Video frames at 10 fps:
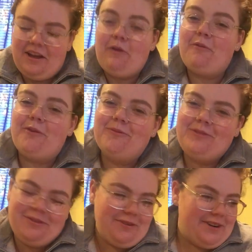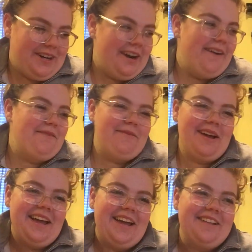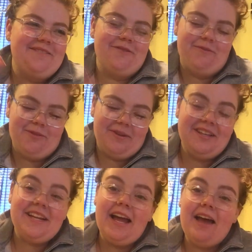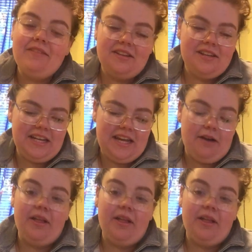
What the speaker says: a room tour of my dorm room, because I haven't done it yet.